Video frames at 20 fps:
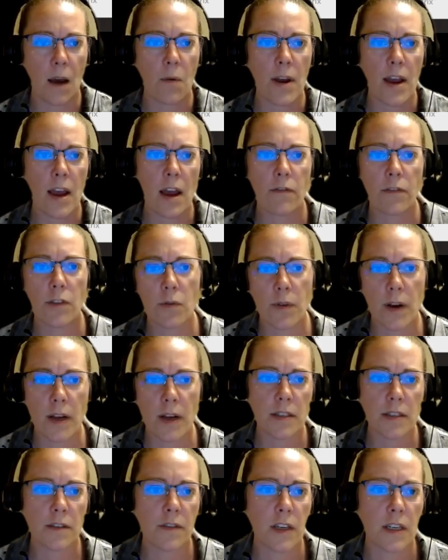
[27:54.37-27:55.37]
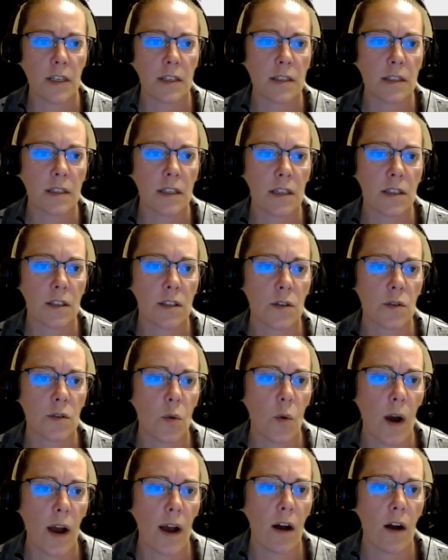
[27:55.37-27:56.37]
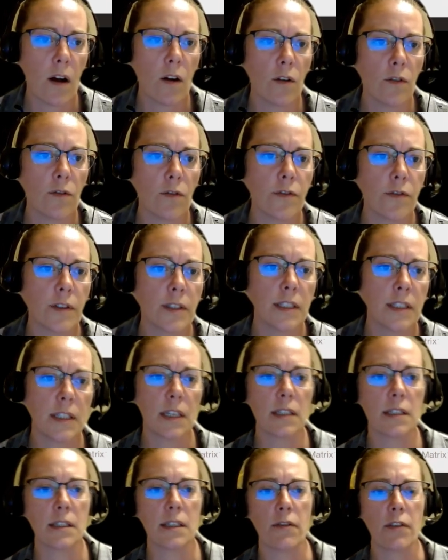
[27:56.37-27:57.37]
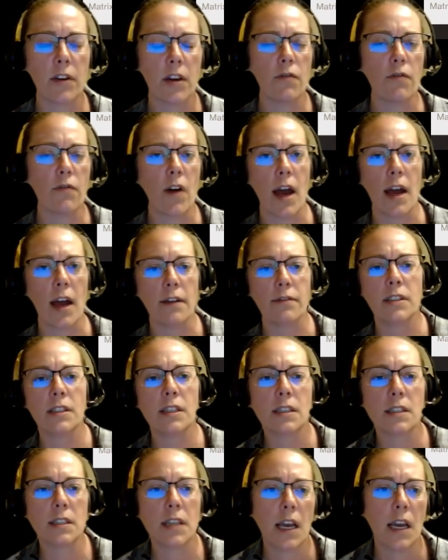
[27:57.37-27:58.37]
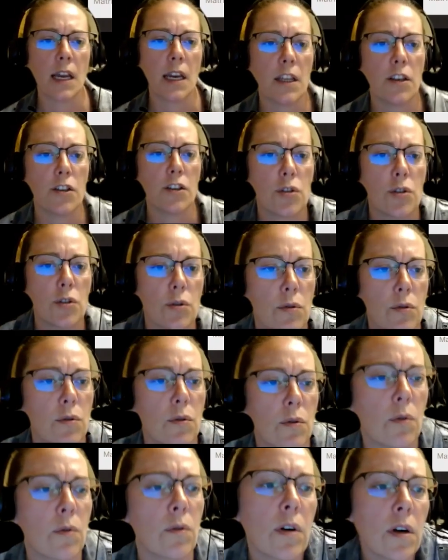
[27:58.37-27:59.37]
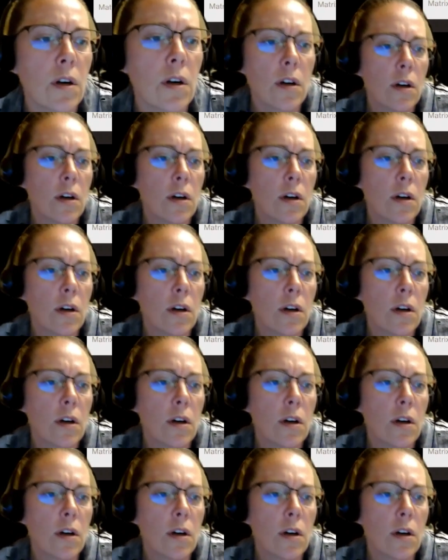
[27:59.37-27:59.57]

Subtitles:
Now we have the rest of these 612, 675, 682.